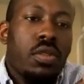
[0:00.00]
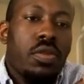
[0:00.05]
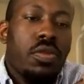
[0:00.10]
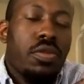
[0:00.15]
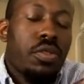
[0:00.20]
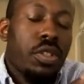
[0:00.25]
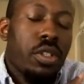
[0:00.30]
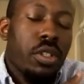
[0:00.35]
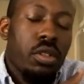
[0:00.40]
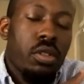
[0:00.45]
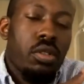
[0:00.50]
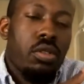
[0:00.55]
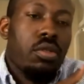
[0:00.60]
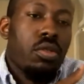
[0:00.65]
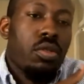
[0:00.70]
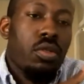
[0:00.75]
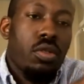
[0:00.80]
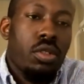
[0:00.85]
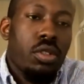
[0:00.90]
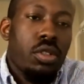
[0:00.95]
different
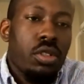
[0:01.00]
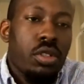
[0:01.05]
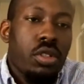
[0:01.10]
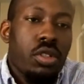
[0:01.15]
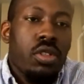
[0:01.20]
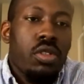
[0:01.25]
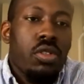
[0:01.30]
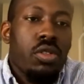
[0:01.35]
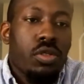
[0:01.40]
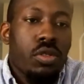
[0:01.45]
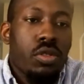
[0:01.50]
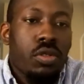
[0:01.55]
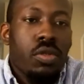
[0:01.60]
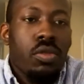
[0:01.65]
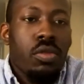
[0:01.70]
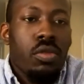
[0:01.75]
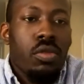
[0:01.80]
organization?